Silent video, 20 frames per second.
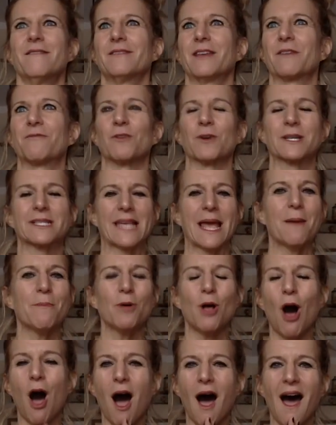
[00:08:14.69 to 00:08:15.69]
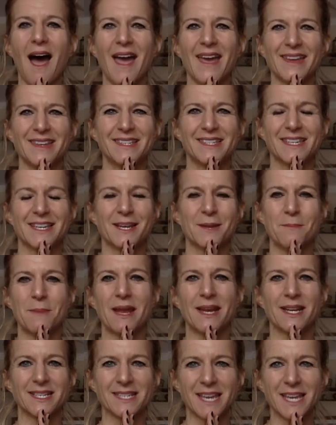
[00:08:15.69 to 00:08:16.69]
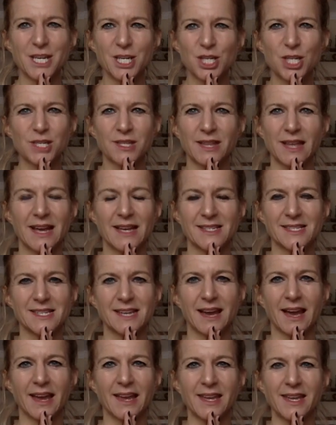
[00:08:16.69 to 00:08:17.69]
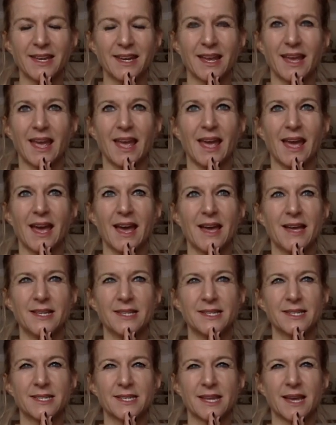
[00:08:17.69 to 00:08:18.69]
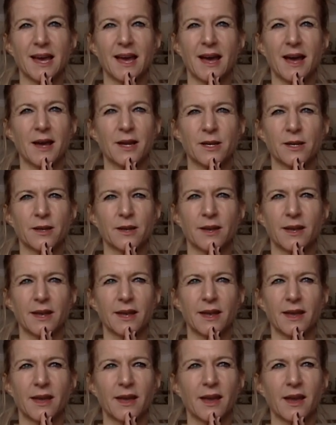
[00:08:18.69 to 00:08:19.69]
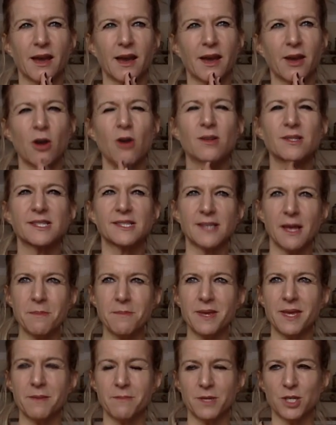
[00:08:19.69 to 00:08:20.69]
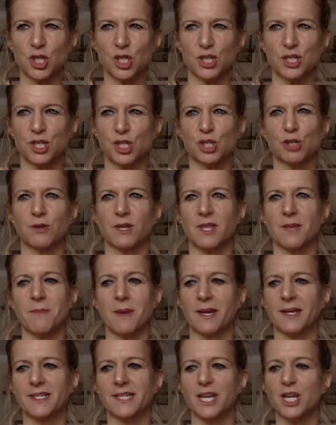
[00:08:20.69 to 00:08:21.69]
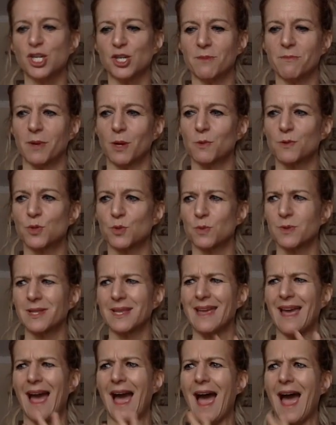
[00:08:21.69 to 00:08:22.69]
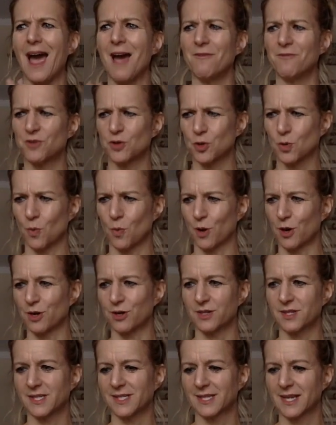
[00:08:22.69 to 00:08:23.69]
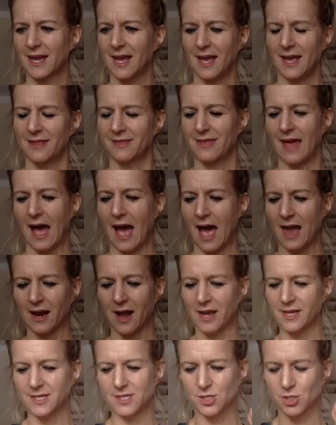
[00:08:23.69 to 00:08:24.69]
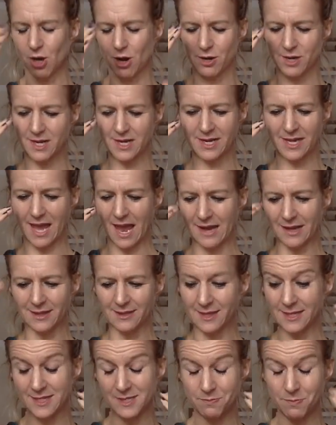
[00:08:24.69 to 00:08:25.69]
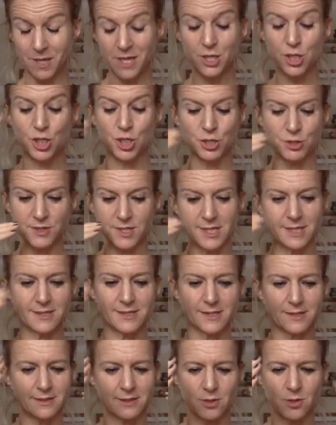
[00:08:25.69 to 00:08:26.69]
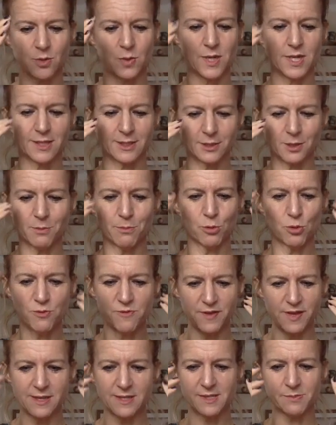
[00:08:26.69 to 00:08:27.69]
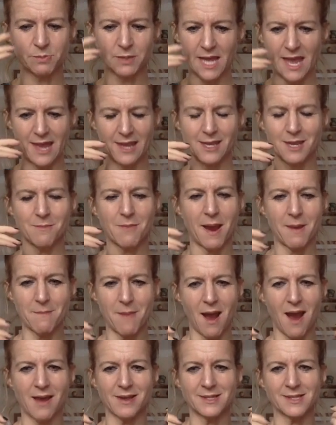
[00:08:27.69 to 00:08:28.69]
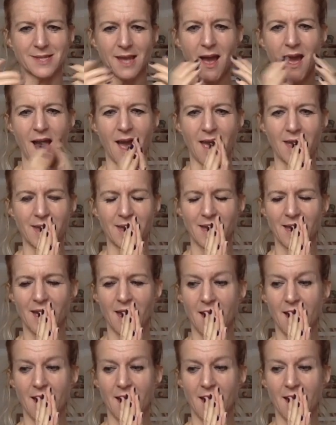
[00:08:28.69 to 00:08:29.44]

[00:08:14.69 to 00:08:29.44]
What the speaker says: like, for example, I did a meditation last night, and I got some images during the meditation, but it was really afterwards that I started getting these pictures, these quick little movies playing in my mind's eye.